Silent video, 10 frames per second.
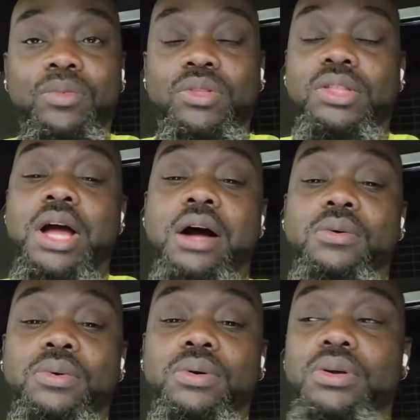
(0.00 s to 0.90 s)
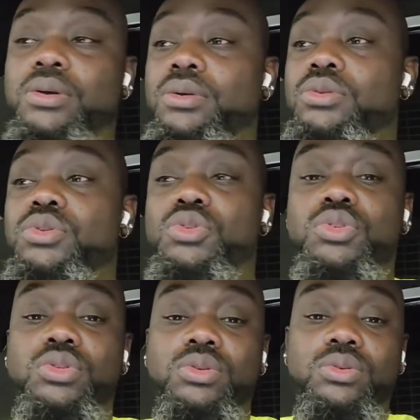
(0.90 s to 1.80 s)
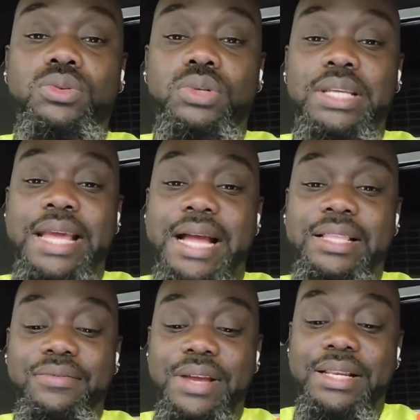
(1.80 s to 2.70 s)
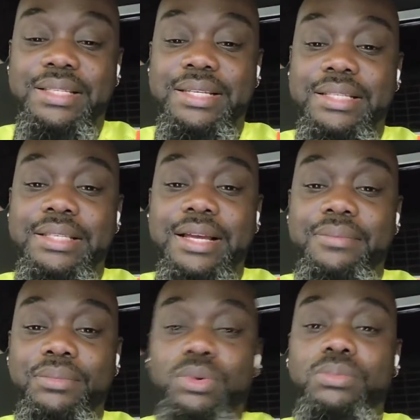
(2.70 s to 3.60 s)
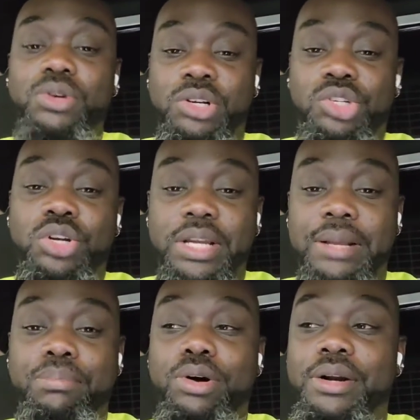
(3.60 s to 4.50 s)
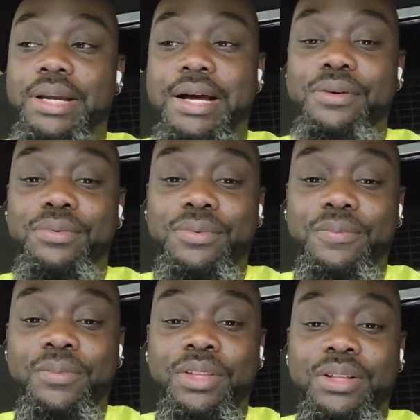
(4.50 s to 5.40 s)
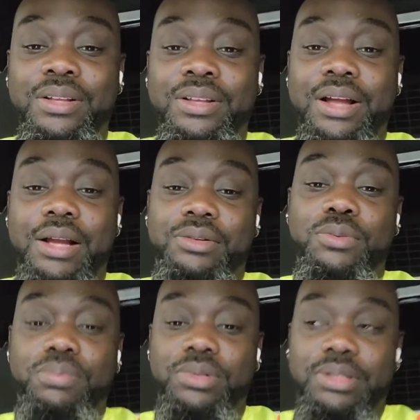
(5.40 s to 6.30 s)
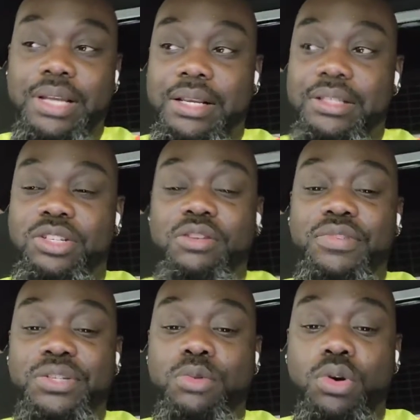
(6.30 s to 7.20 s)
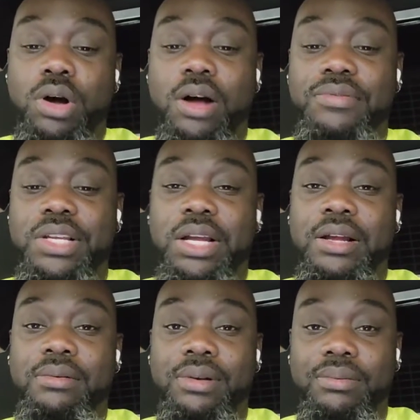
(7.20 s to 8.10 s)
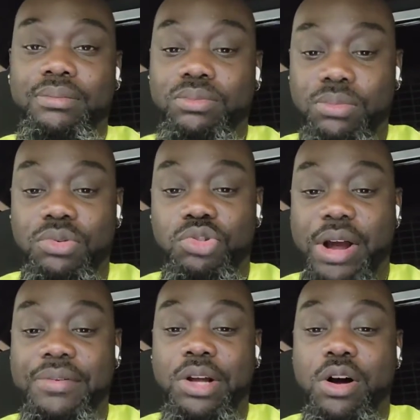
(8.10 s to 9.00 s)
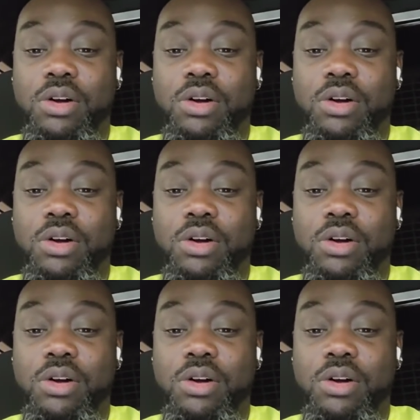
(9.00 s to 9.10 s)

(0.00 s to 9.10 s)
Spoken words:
Now, to deactivate the system, I'm going to show you that part now, and to take the service mode off so you can drive the car